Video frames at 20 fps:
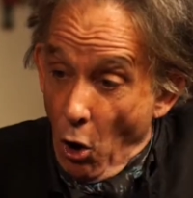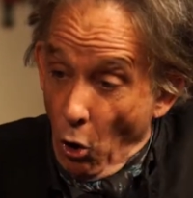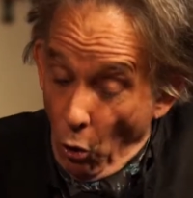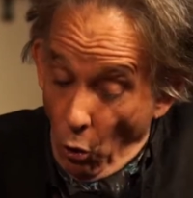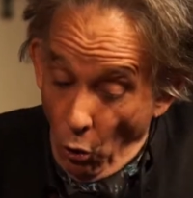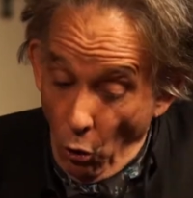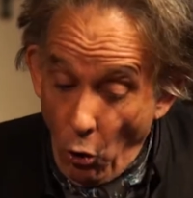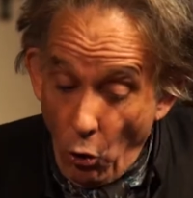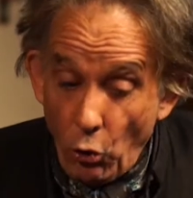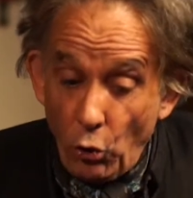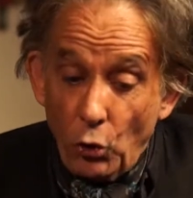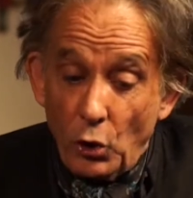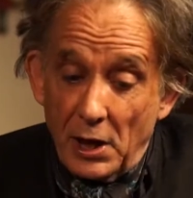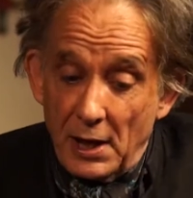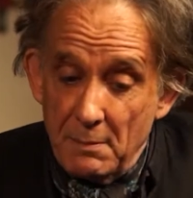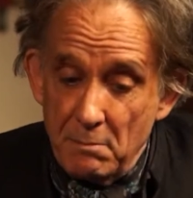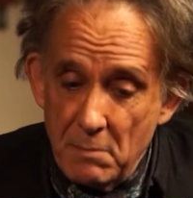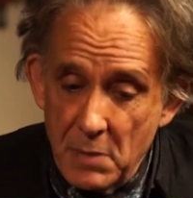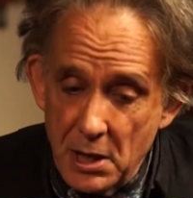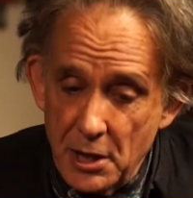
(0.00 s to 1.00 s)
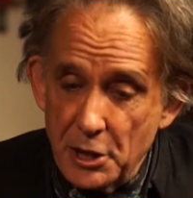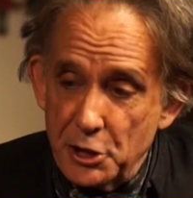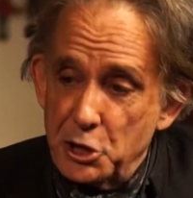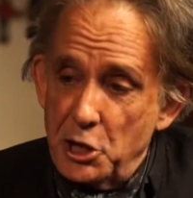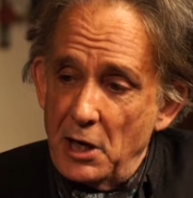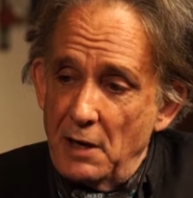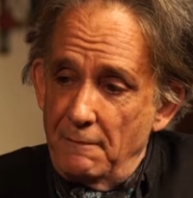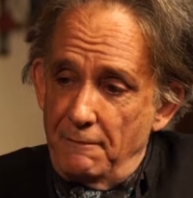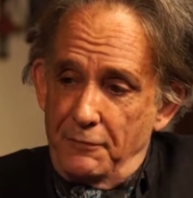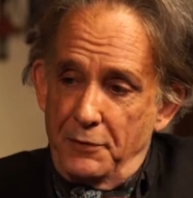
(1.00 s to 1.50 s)
all
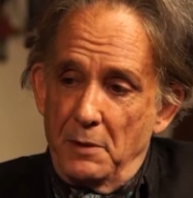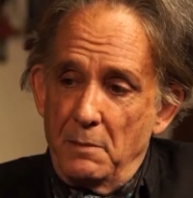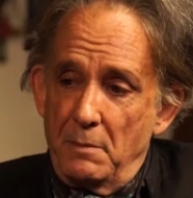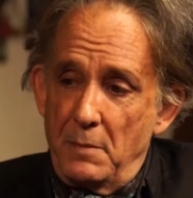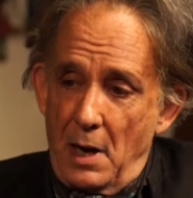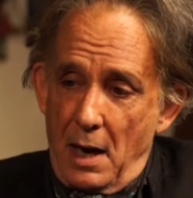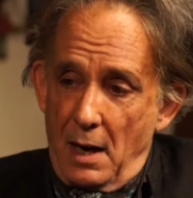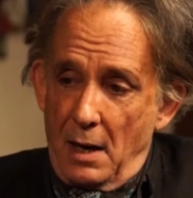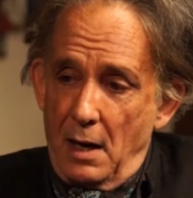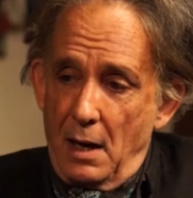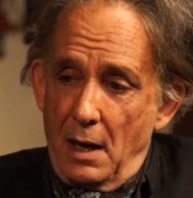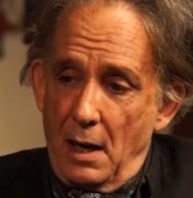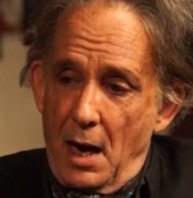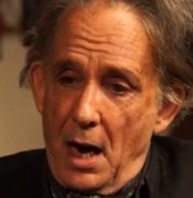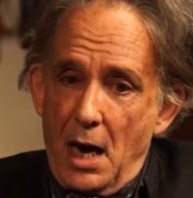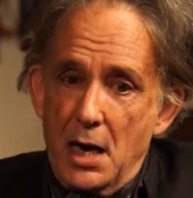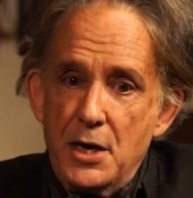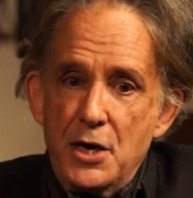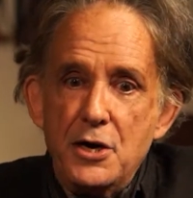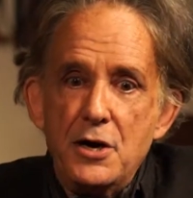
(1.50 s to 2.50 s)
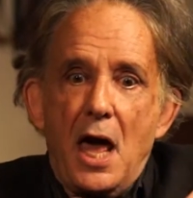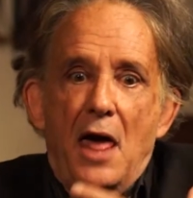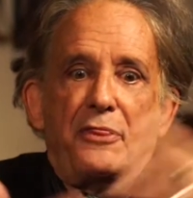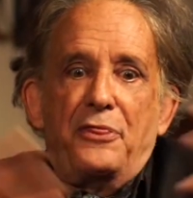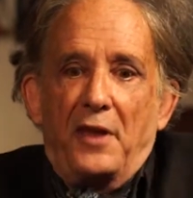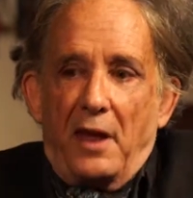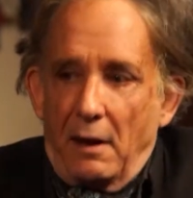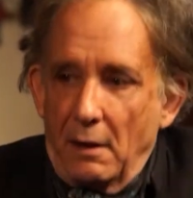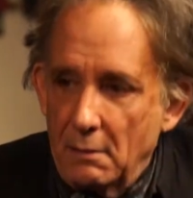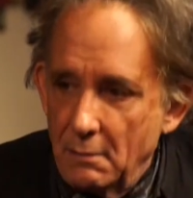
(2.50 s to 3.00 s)
emerging from
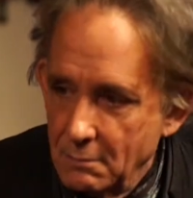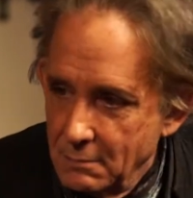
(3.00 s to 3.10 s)
nothing.